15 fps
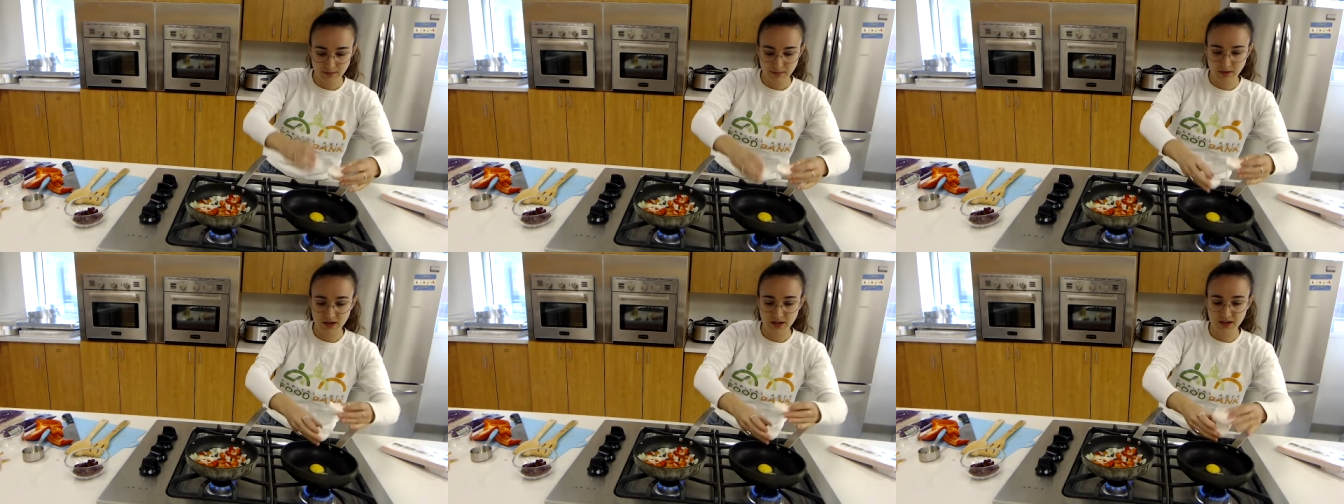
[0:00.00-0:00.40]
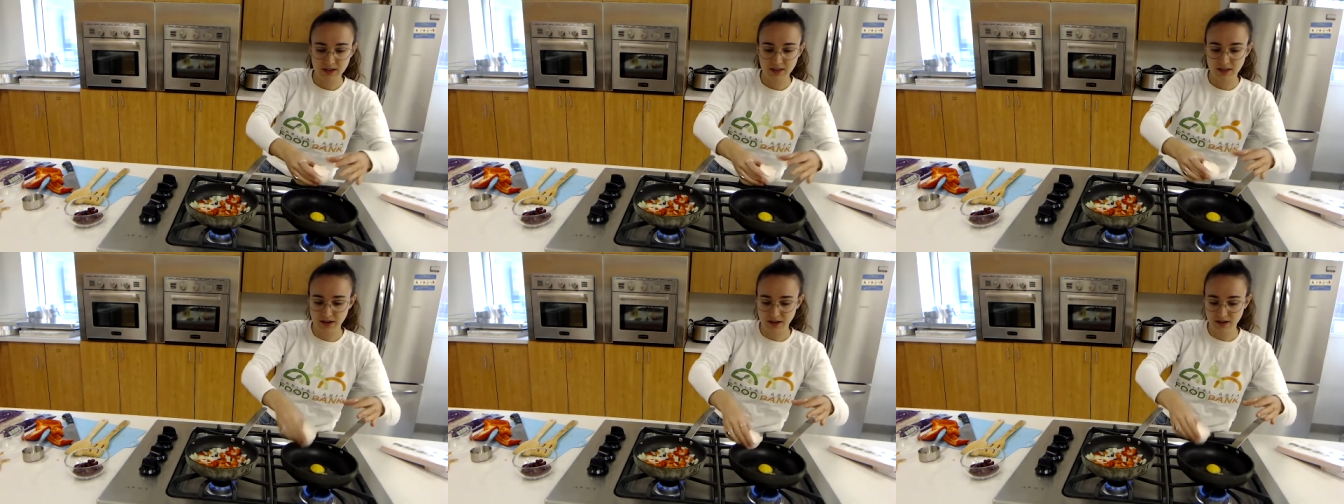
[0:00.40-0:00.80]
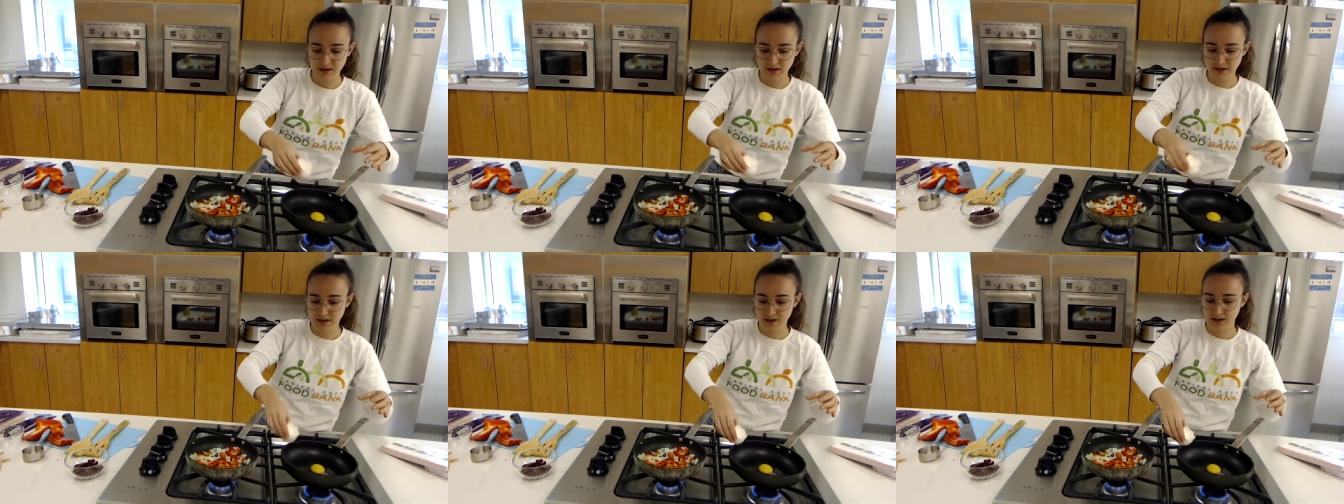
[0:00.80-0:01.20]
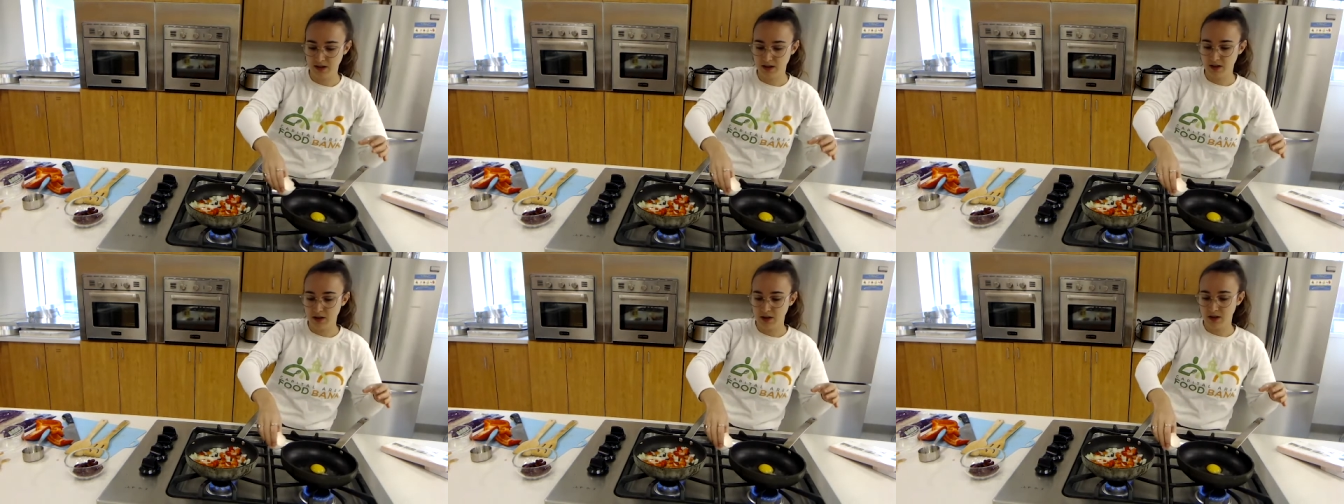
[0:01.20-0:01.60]
put it in there,
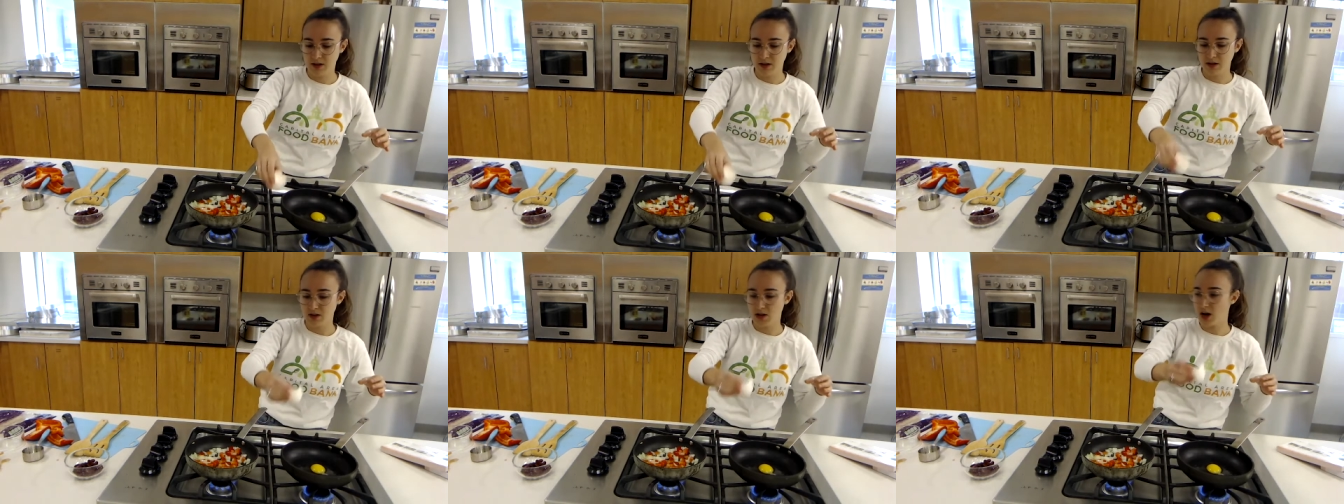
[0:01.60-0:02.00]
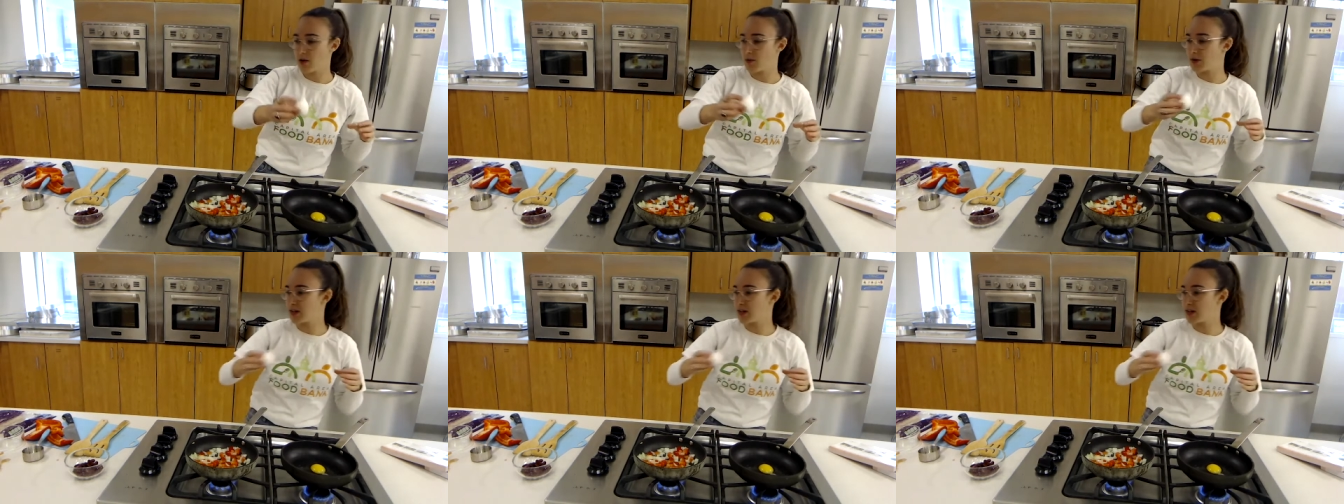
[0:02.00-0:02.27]
not when